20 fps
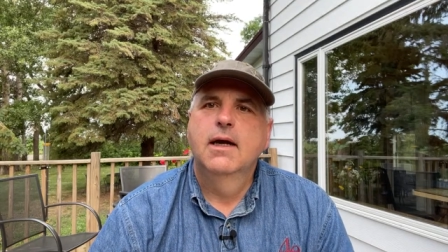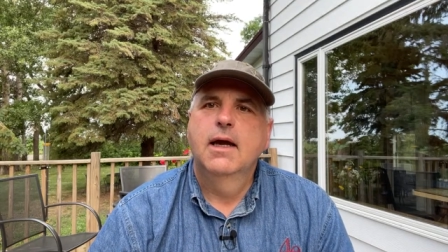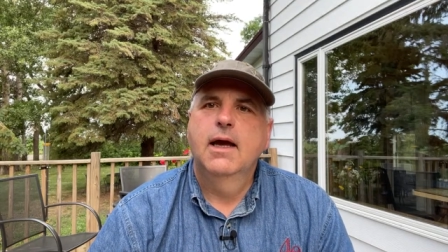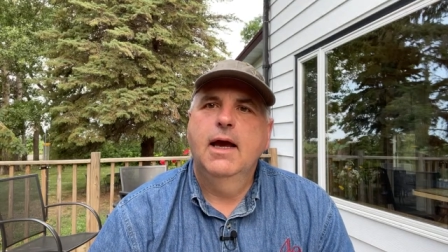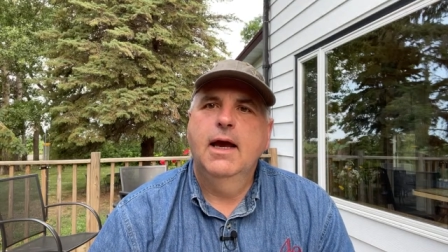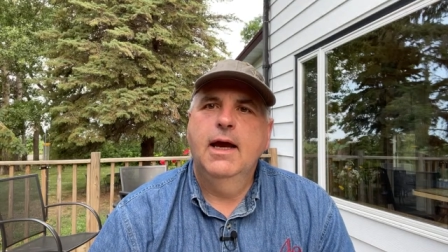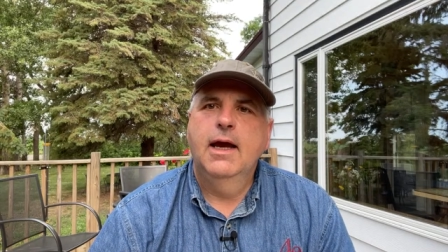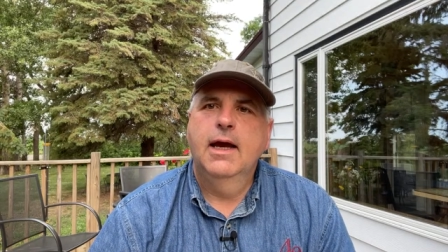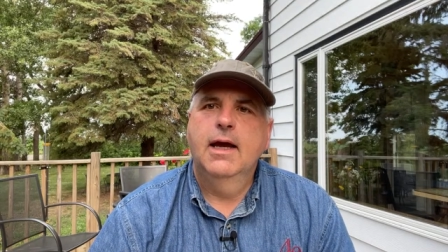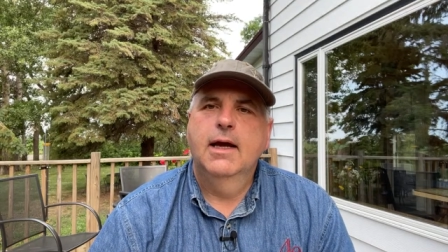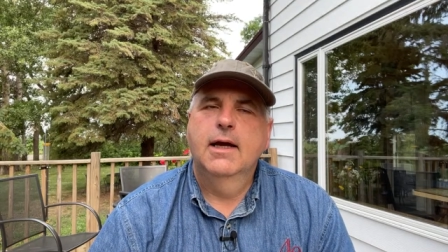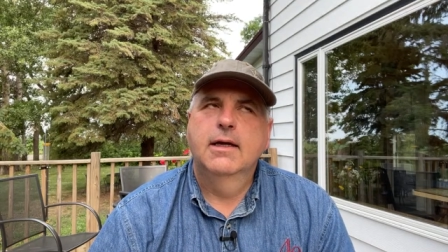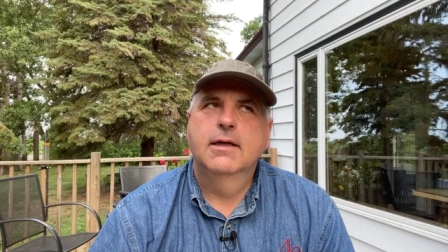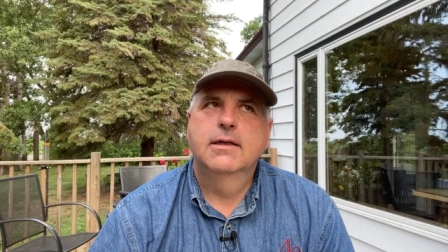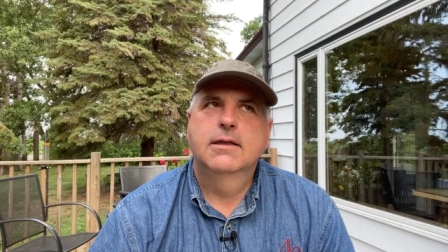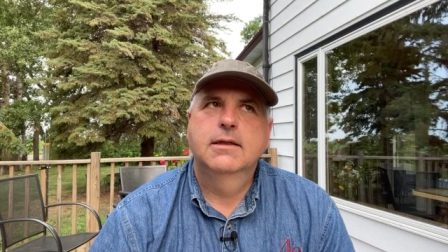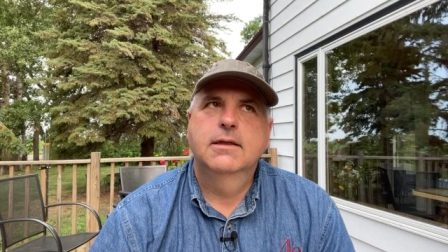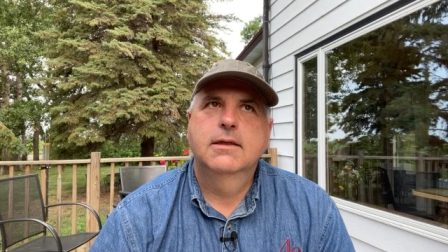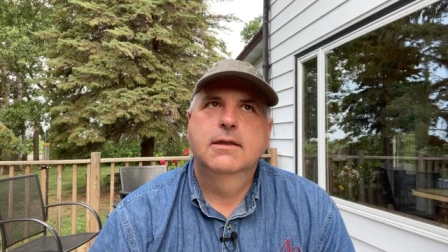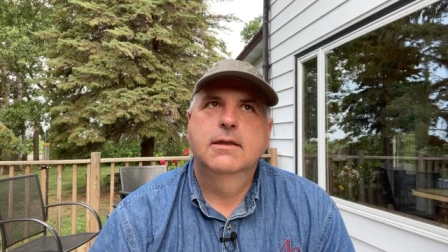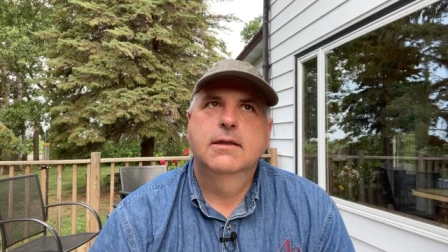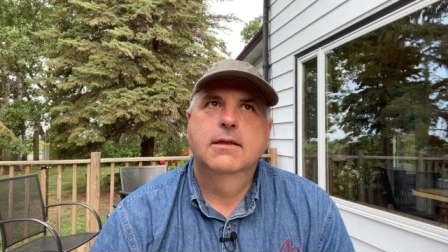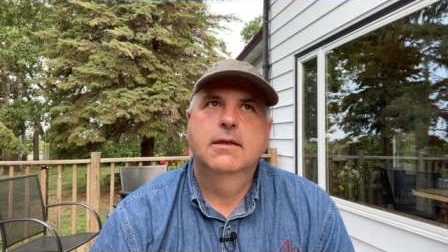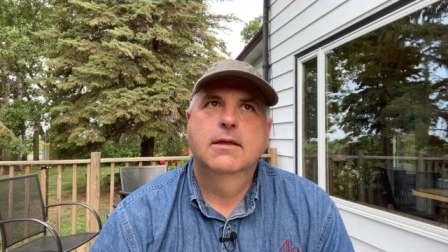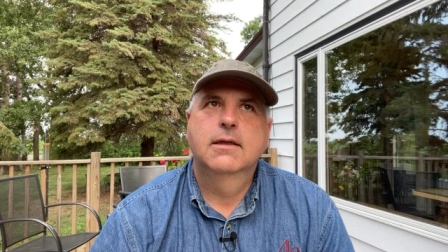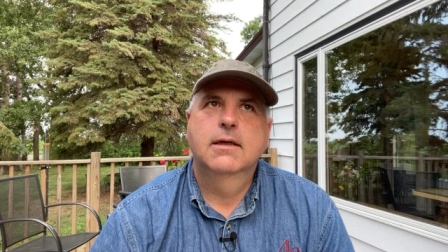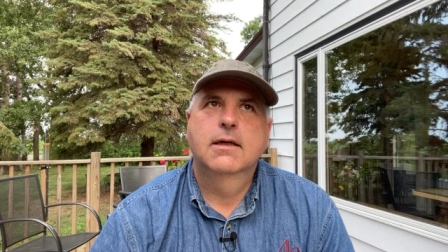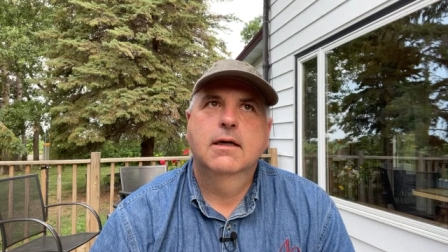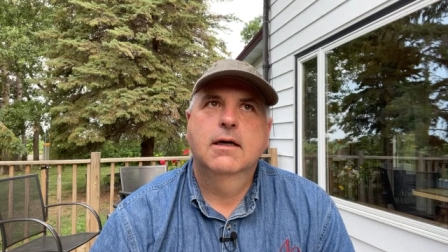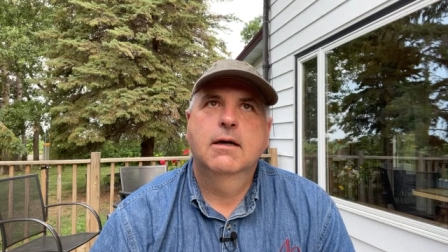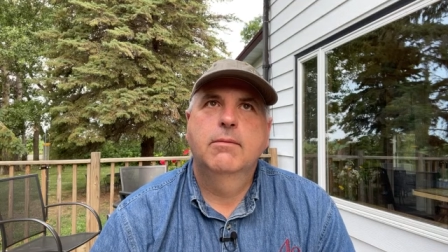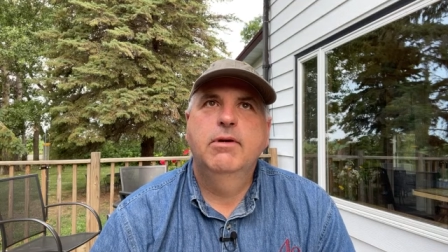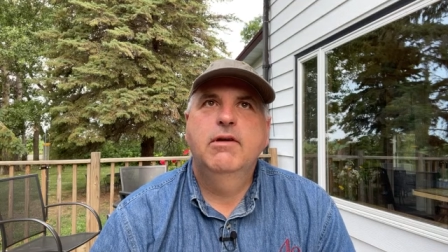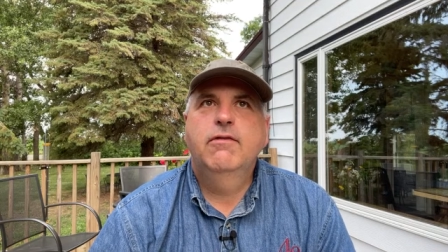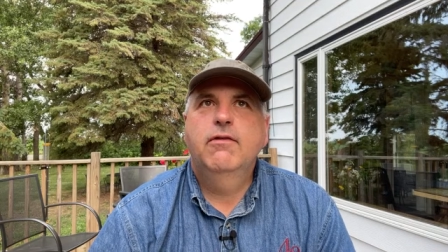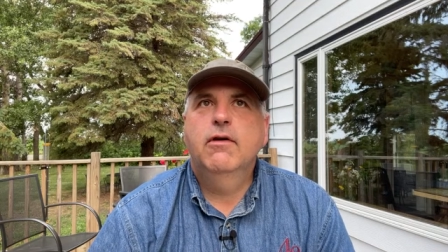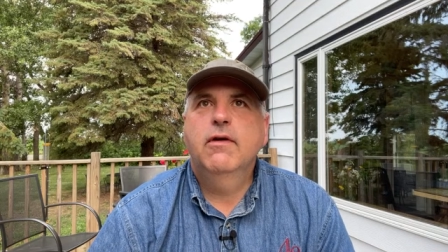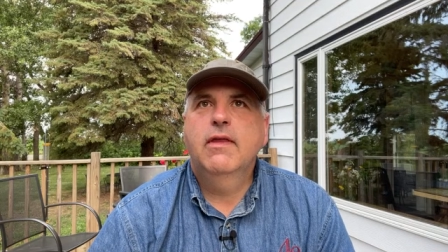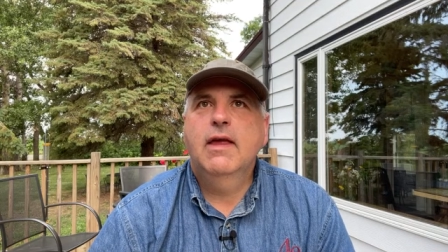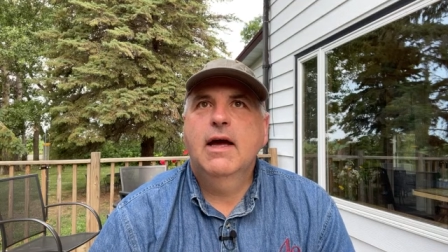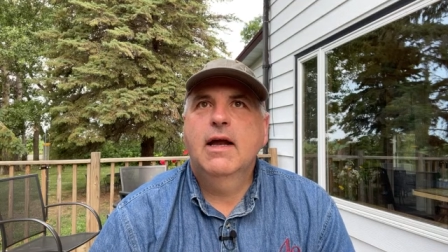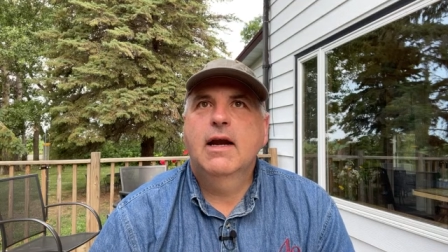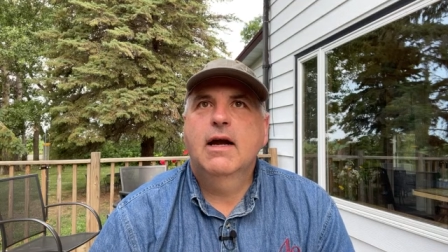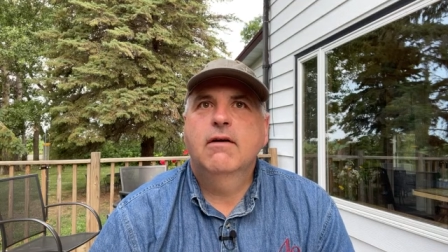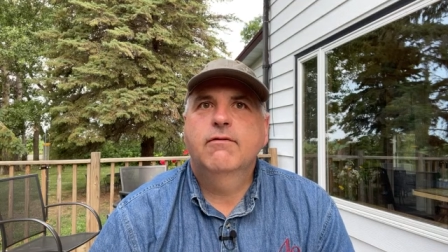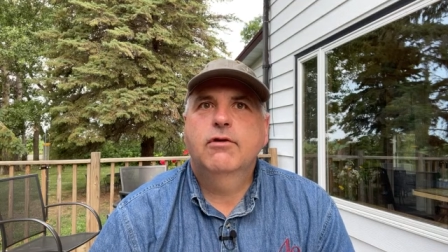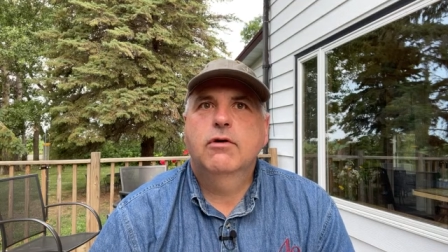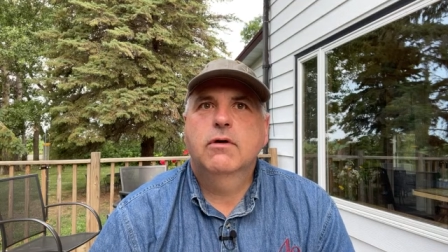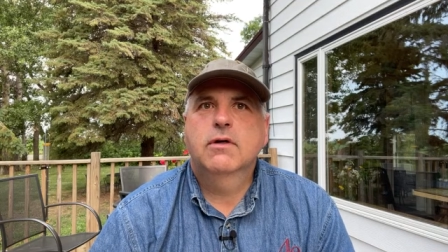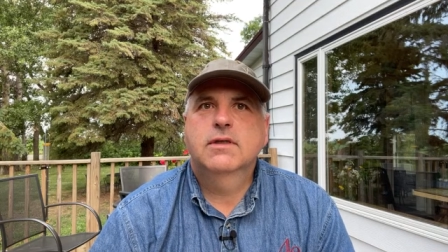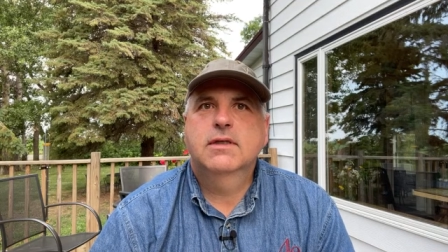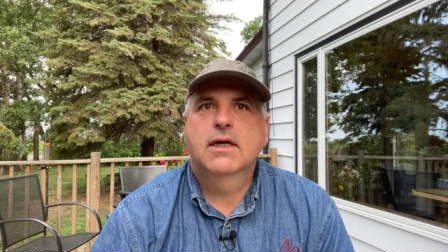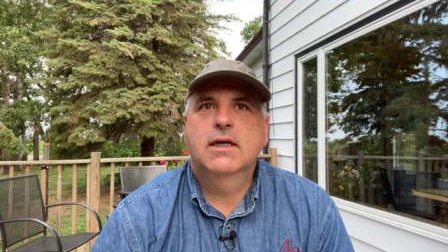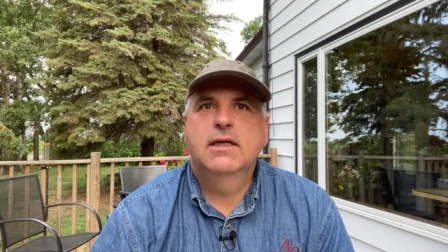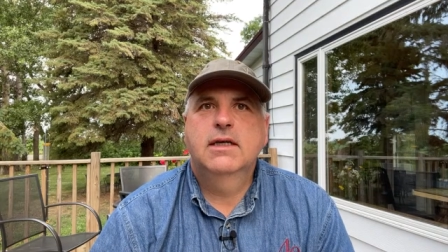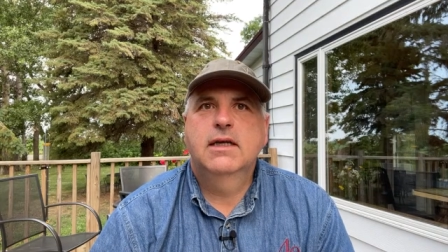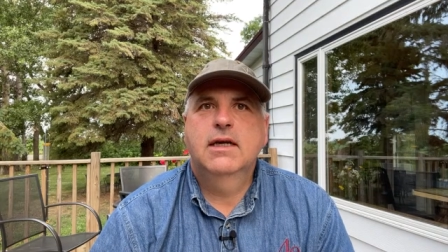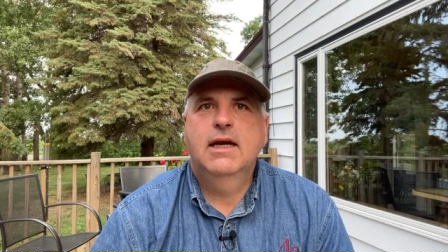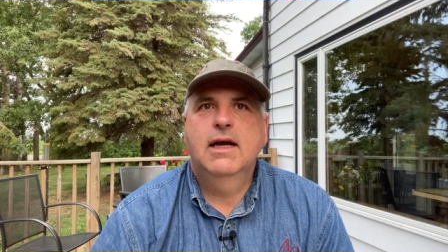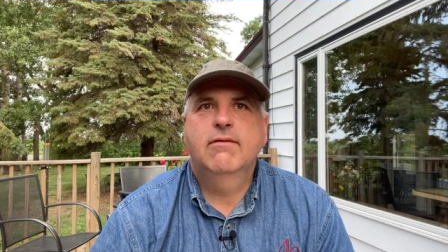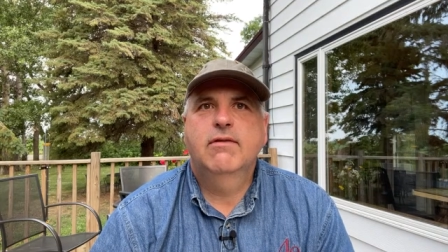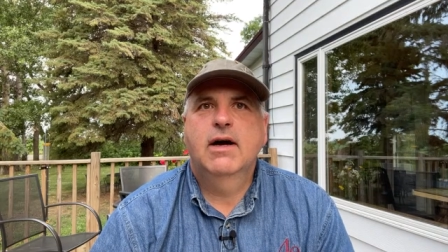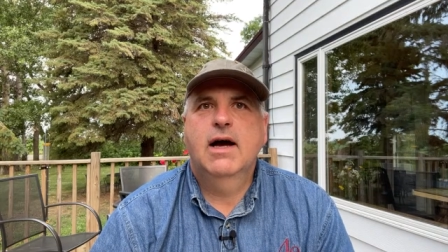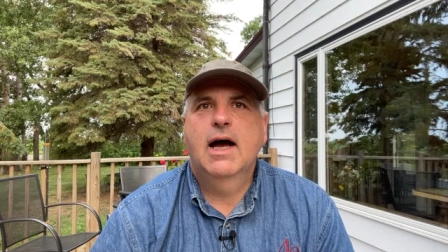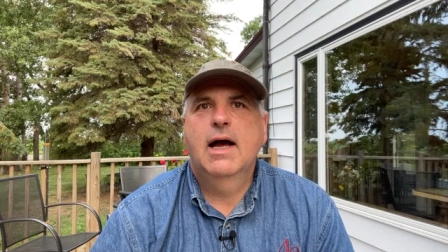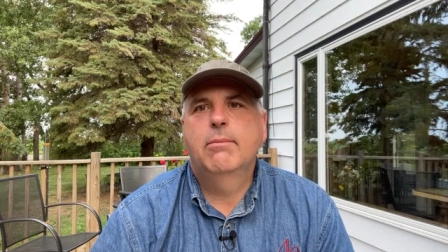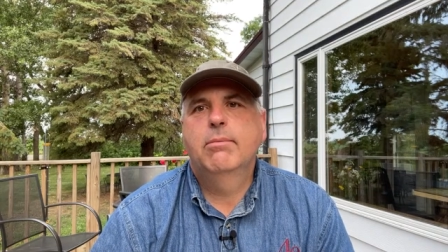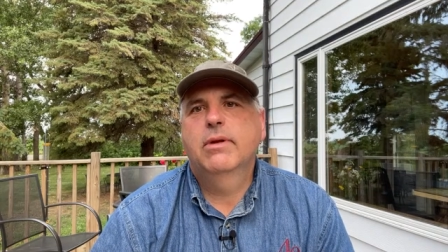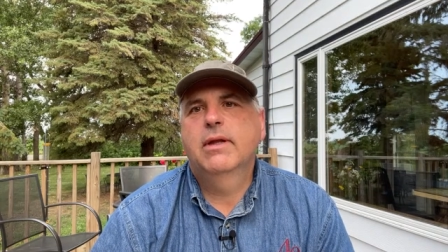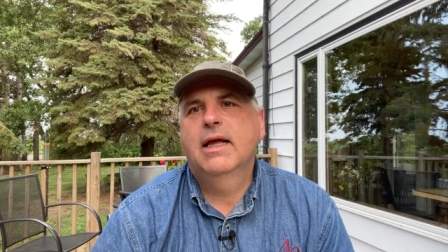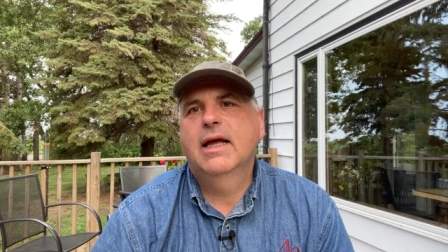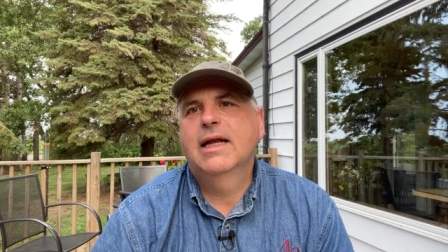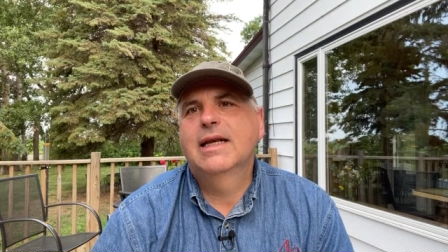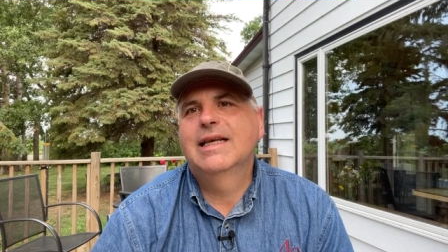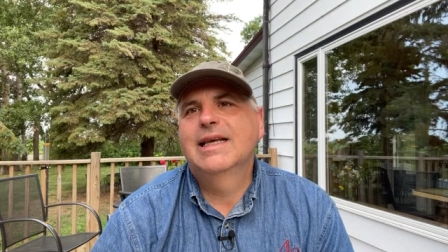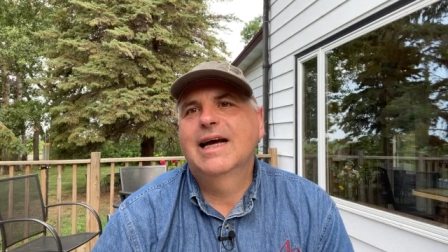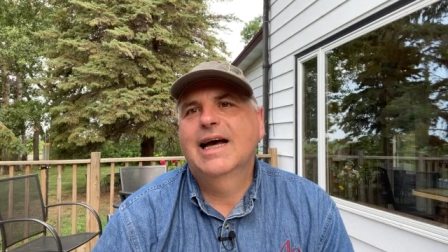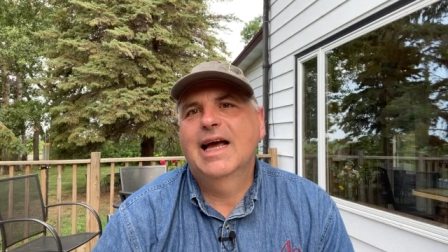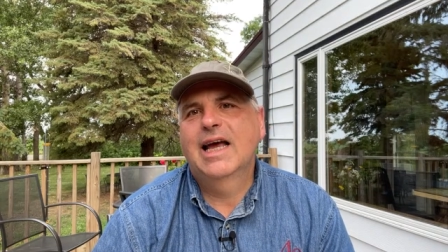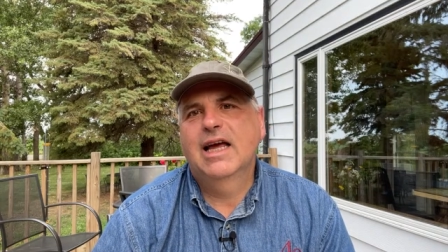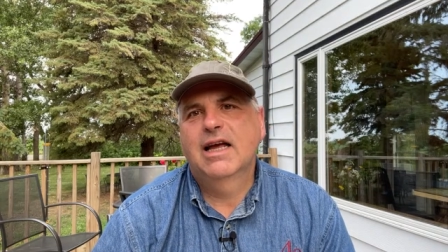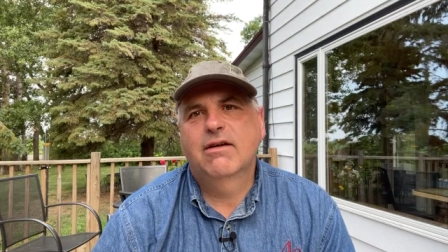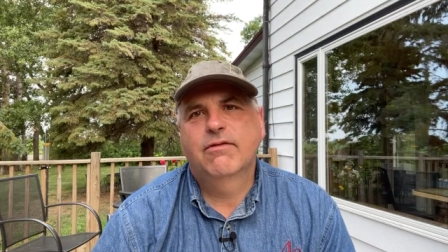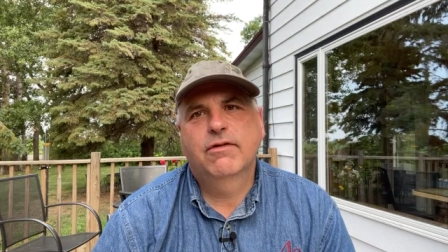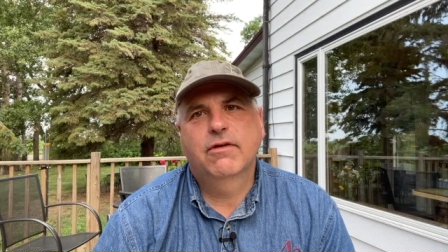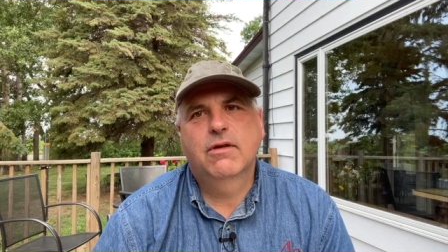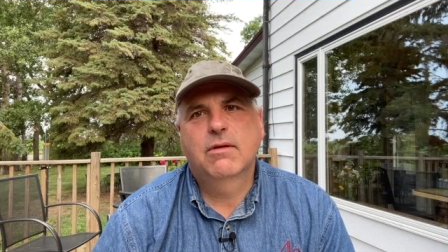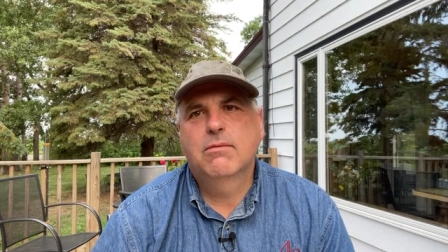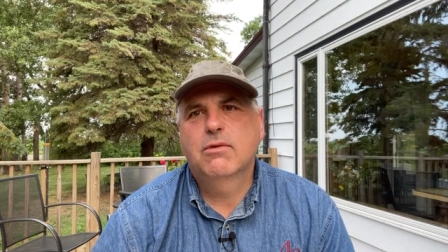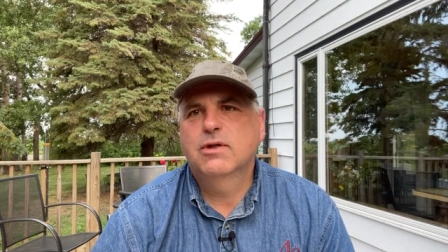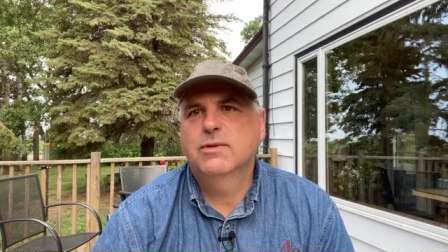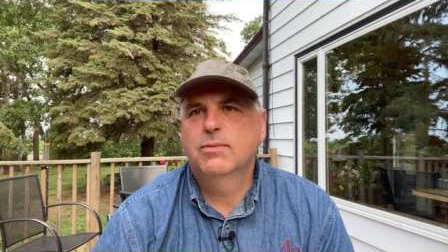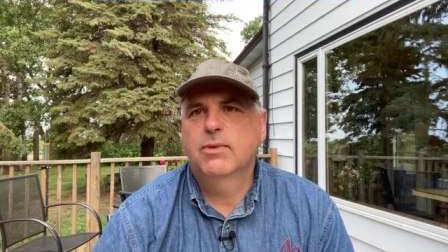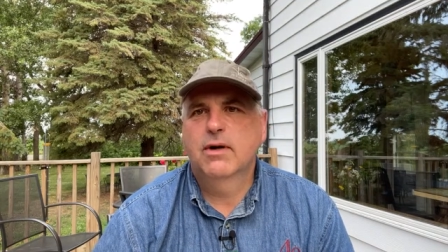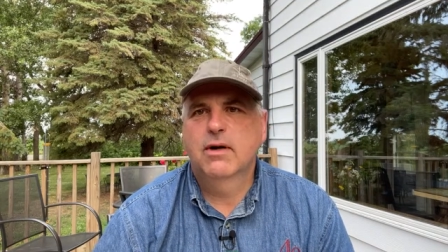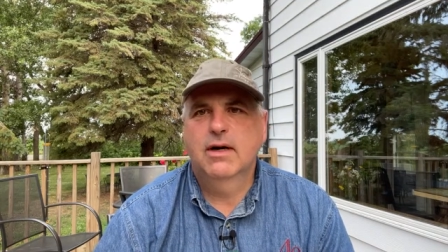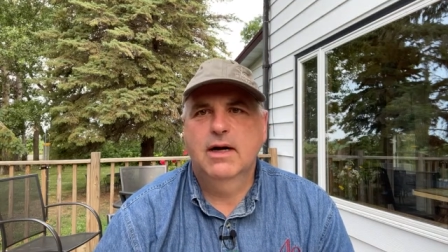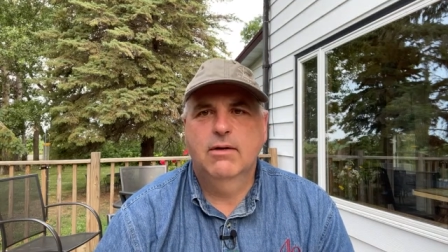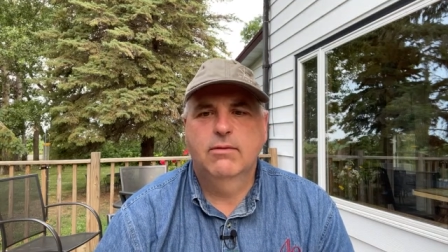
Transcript: And Before that, of course, I did have a high plant diet for the most part.